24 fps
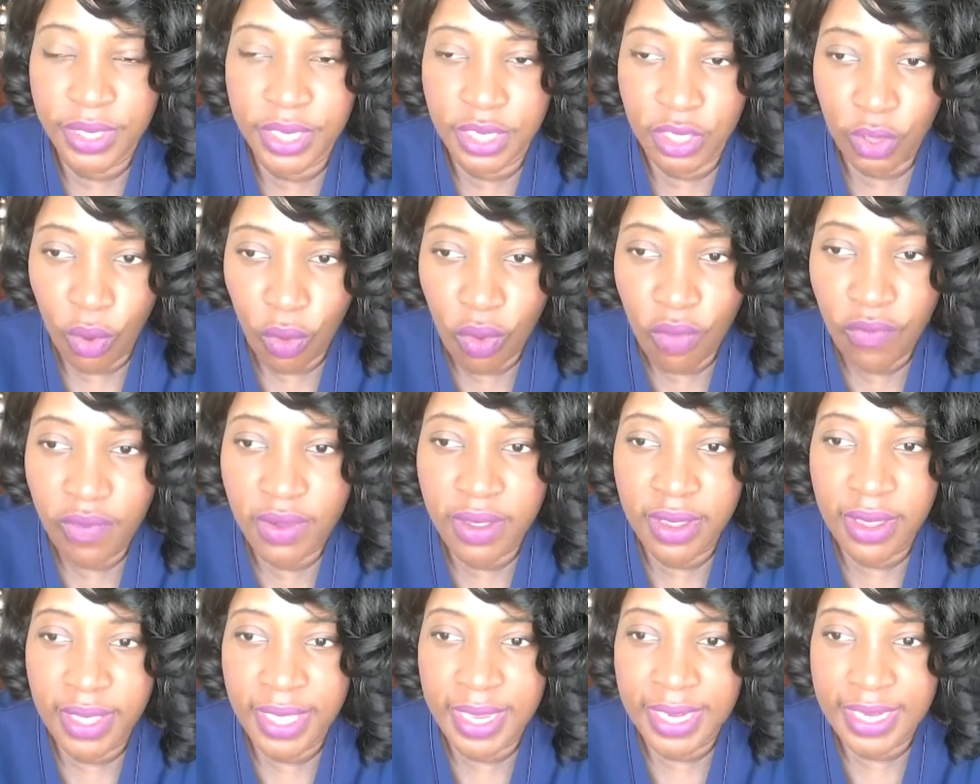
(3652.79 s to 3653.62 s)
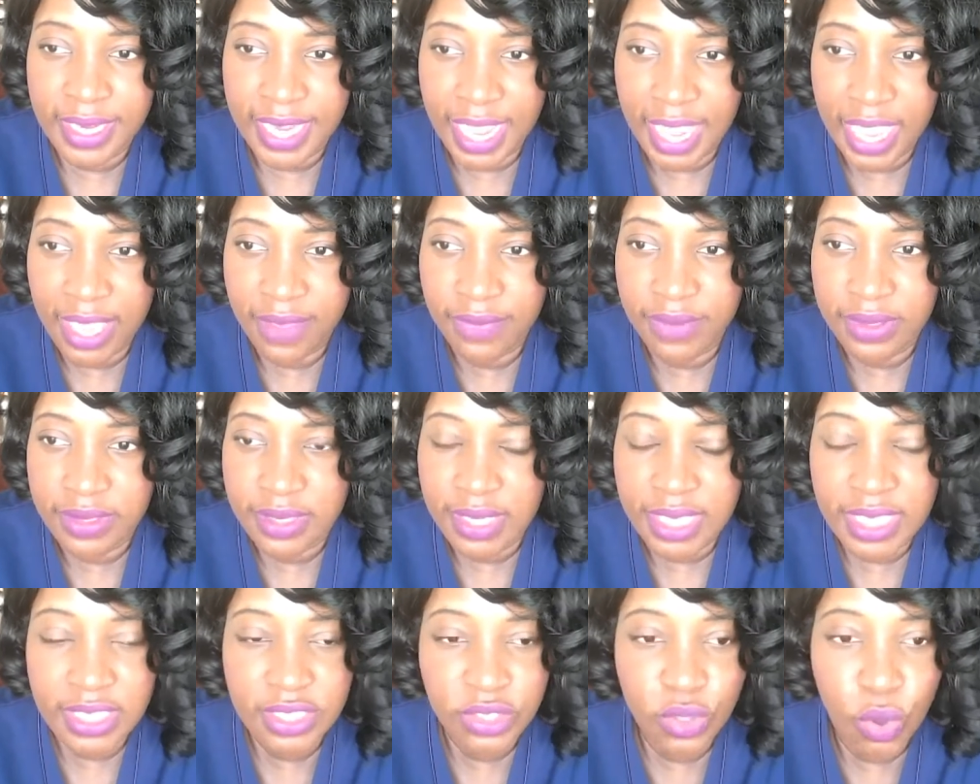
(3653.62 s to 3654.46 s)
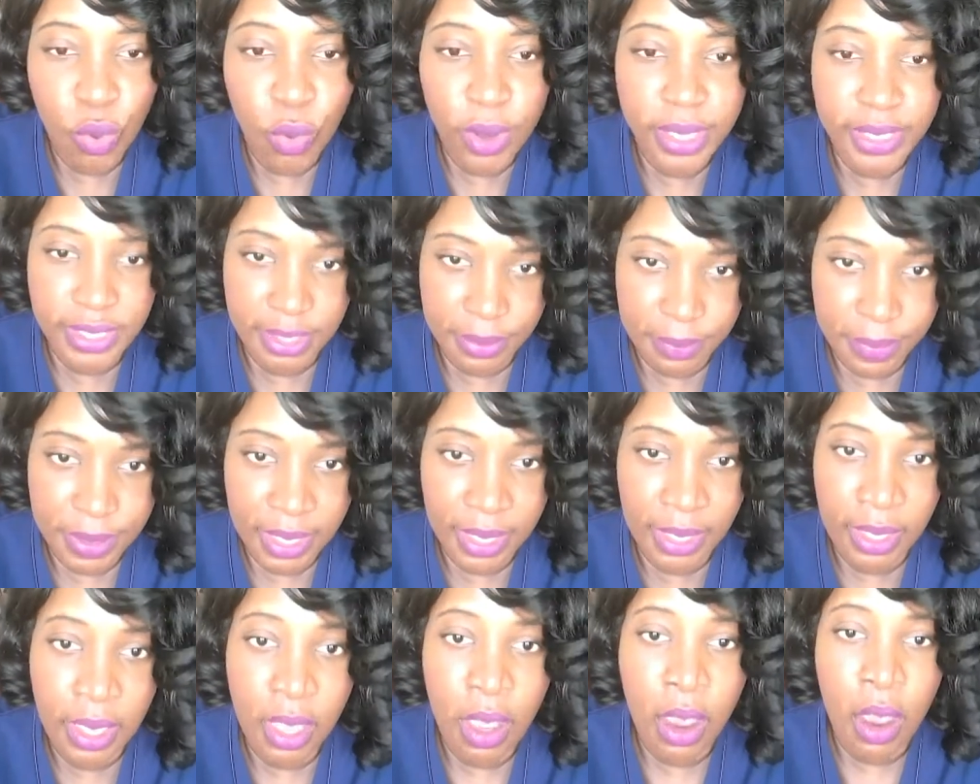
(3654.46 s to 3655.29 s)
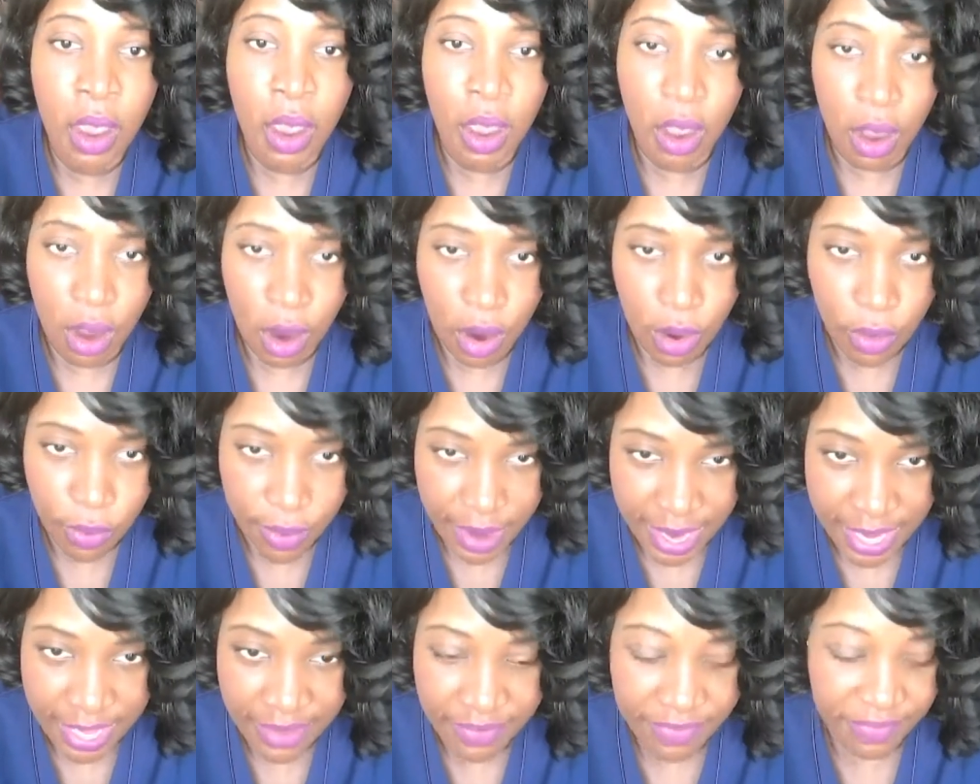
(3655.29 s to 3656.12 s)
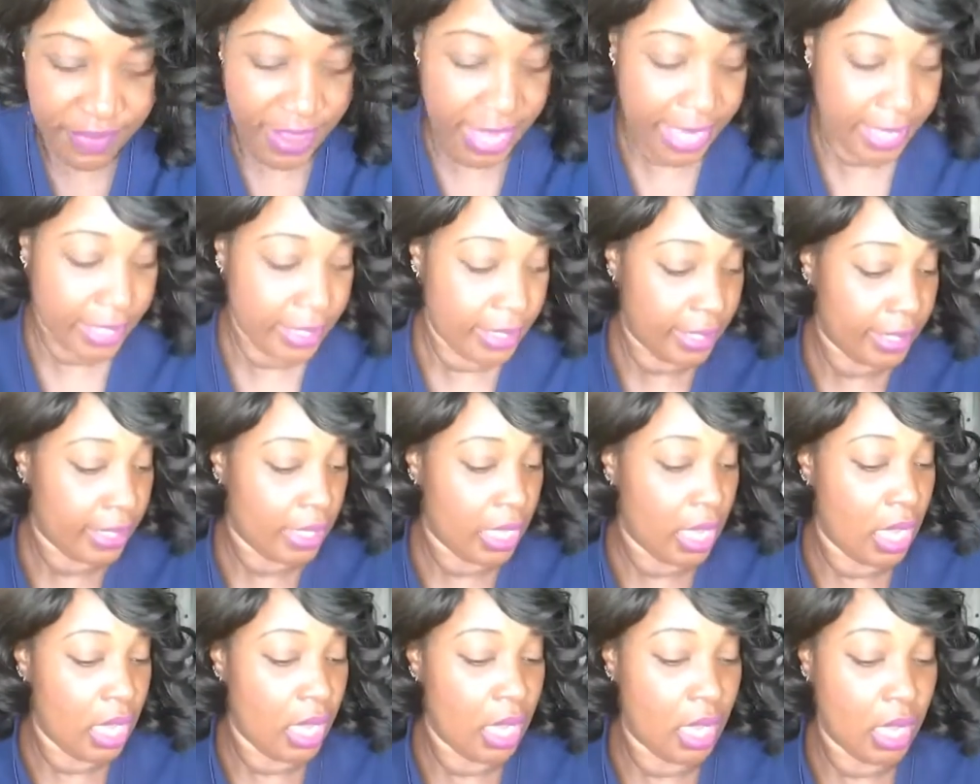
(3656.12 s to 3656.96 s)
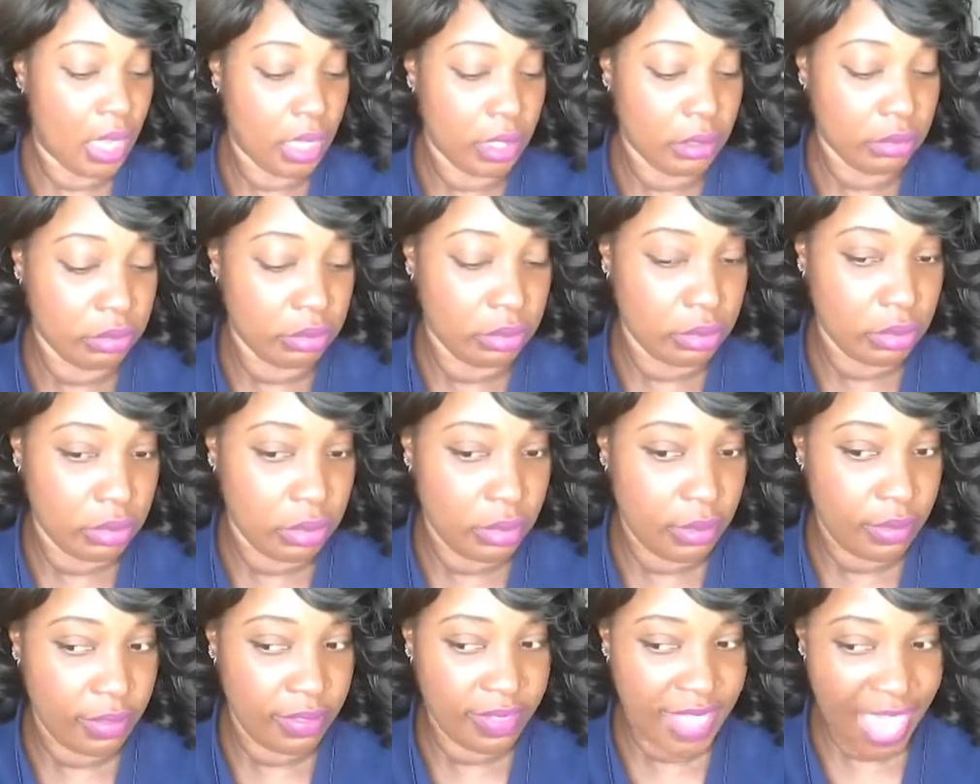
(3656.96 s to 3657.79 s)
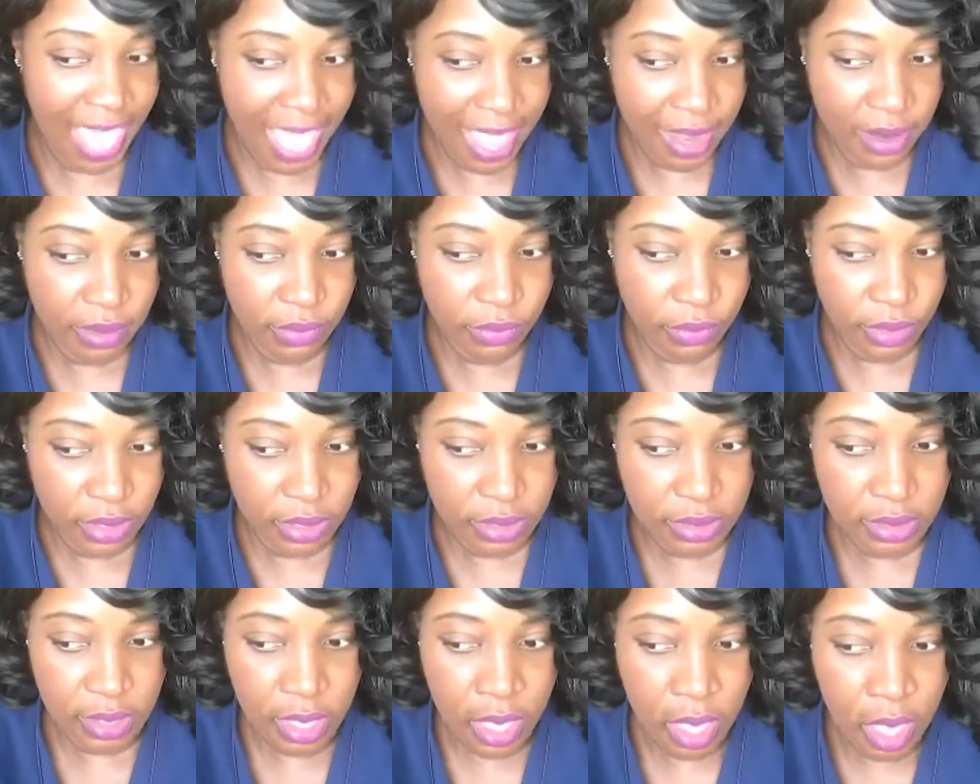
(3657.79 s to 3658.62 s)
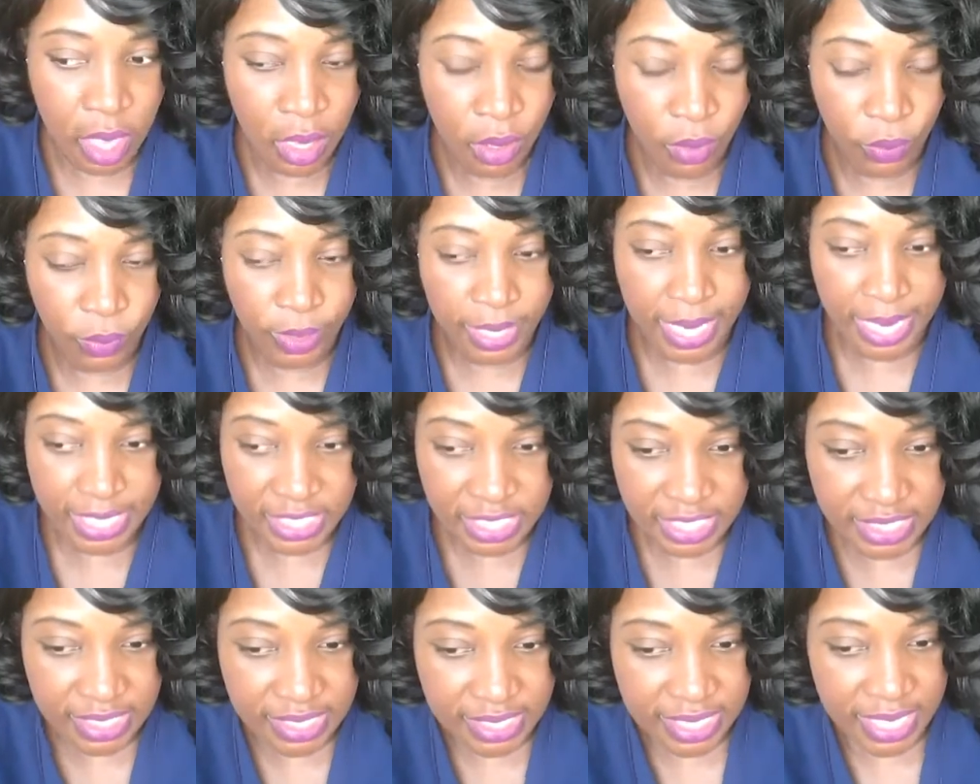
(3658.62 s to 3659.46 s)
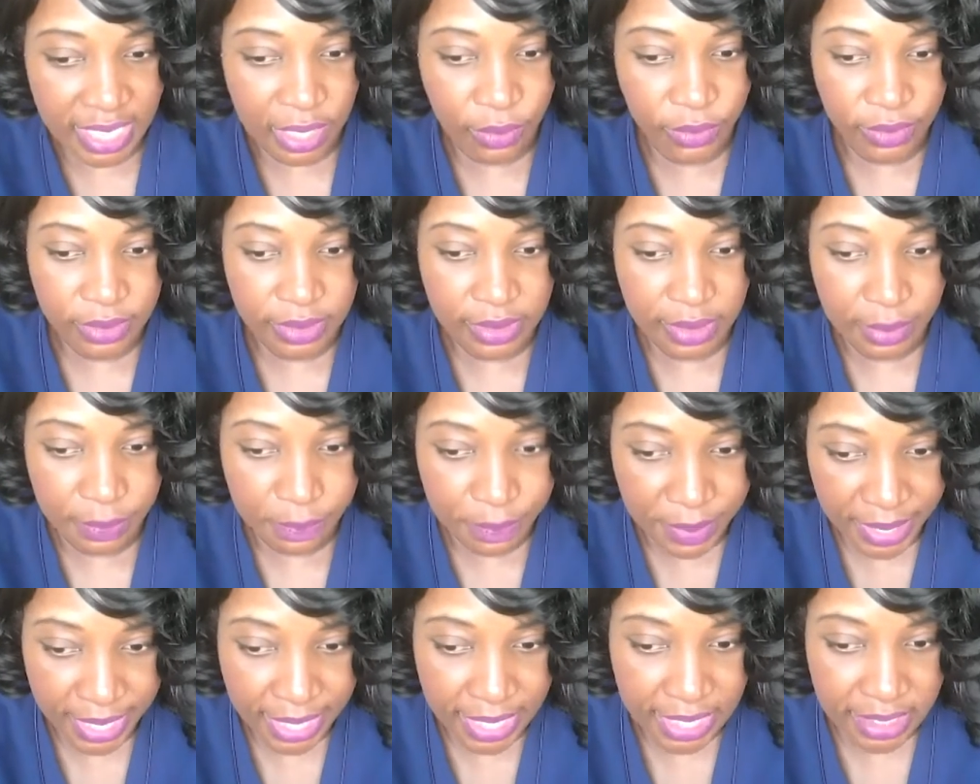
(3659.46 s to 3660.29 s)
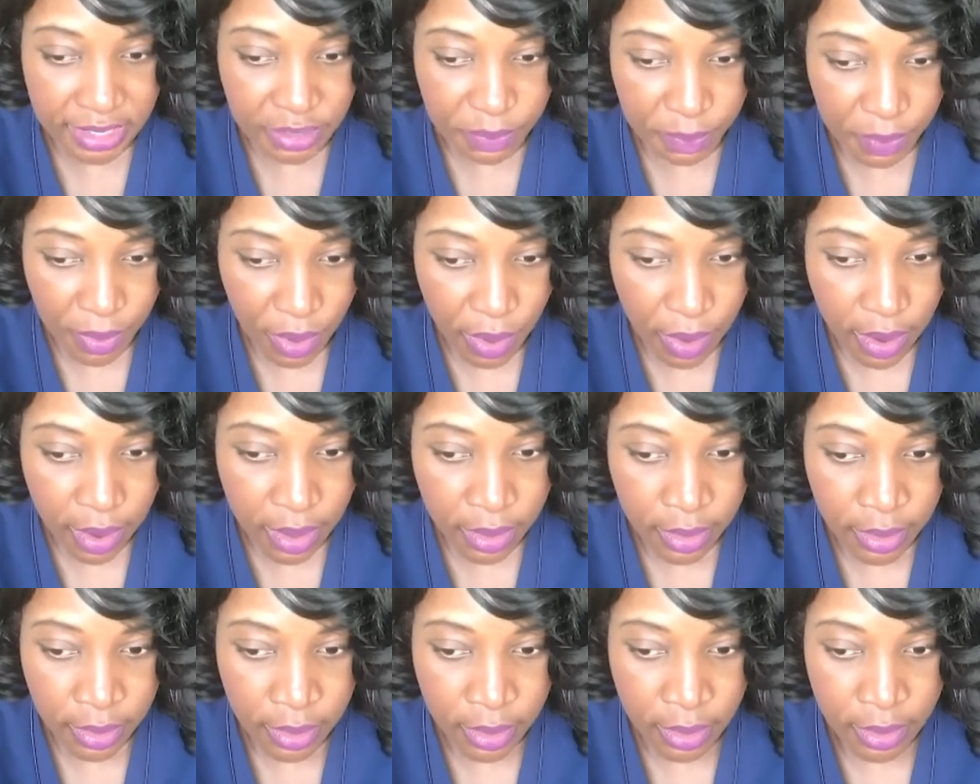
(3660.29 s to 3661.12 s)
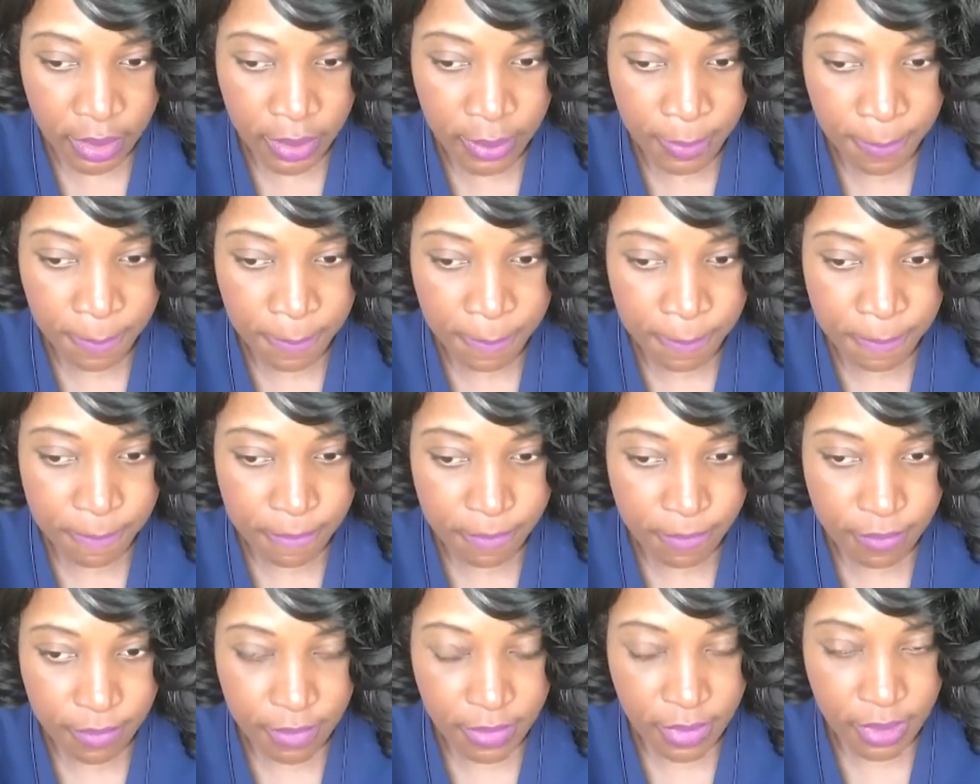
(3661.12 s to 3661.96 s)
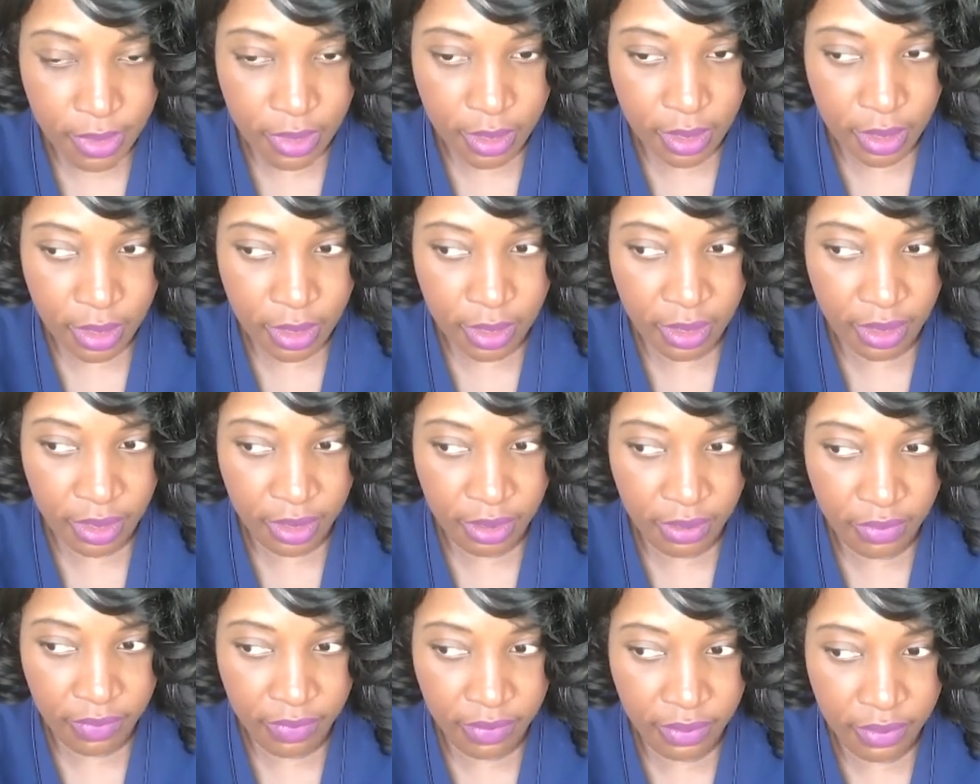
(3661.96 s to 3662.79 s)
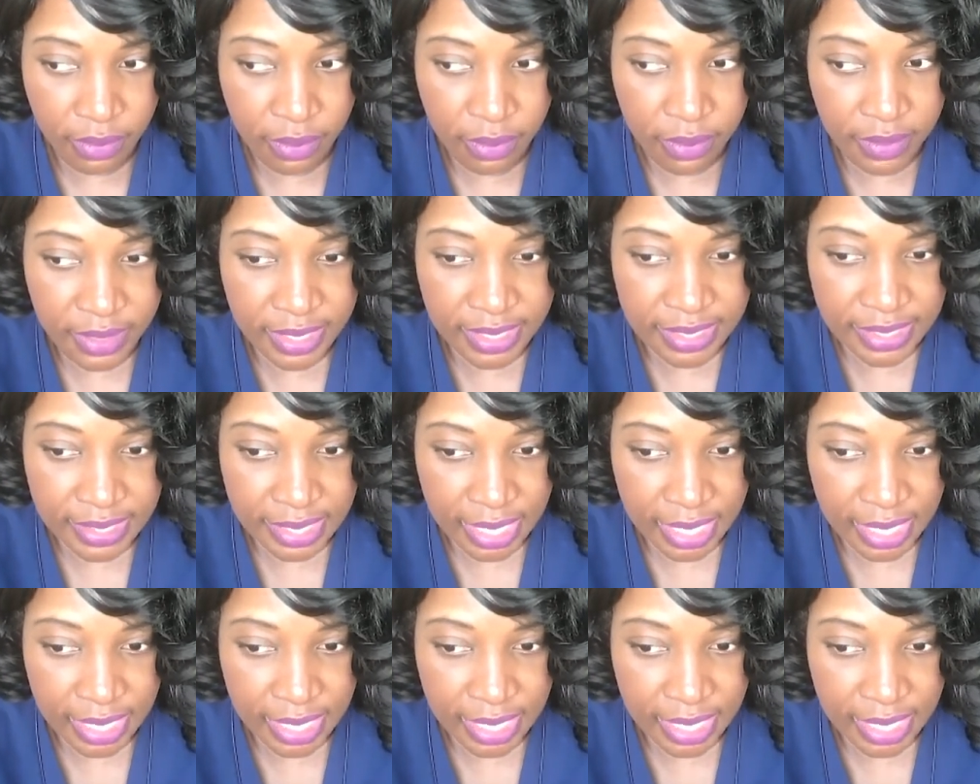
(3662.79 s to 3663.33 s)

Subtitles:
Nova and Davis, he's going to be all right finally. That was what I just said was the biggest part of this